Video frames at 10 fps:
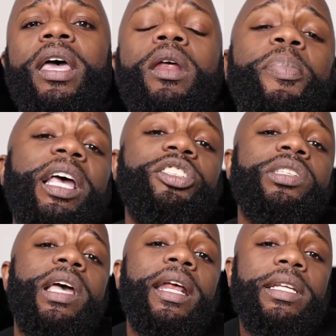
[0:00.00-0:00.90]
The
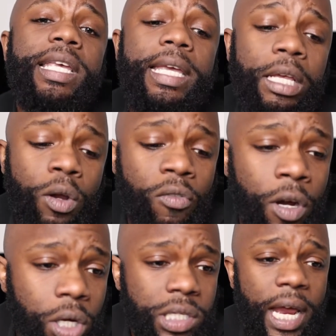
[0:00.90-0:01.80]
passion's kind of taking over.
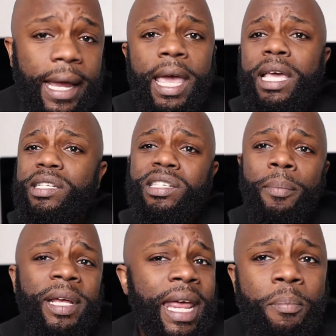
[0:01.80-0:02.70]
Because, like,
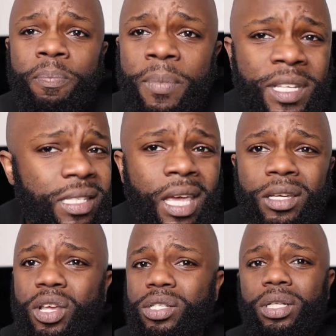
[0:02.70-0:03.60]
some of them
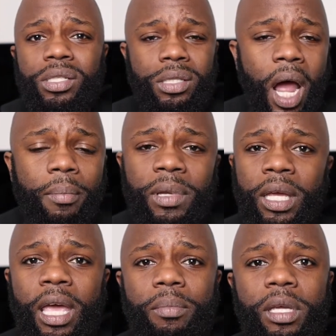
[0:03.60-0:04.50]
mistakes are just dumb. You
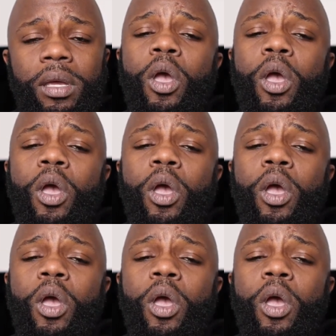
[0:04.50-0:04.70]
get me?